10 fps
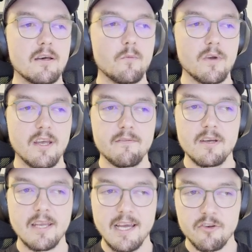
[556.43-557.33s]
whenever
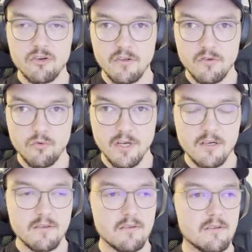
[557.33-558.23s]
an action is
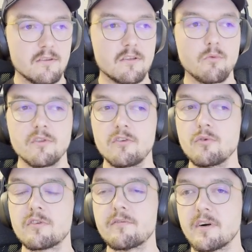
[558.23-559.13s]
triggered, the
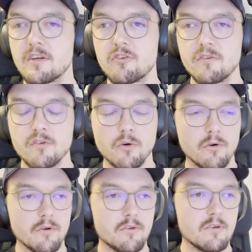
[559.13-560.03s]
reducer function is
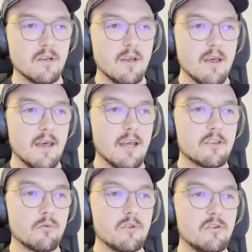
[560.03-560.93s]
called.
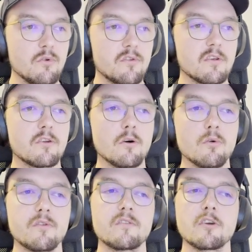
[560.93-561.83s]
And the reducer
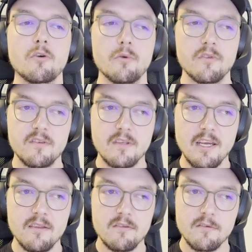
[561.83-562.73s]
knows the current
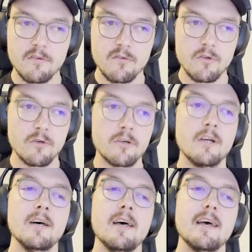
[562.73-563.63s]
states of the
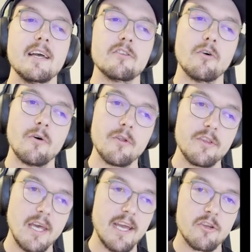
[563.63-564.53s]
store and all
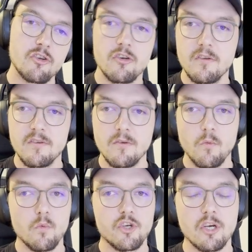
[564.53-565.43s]
the actions
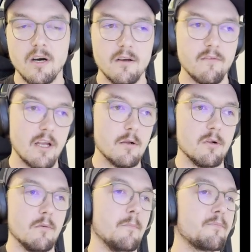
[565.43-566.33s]
which are available.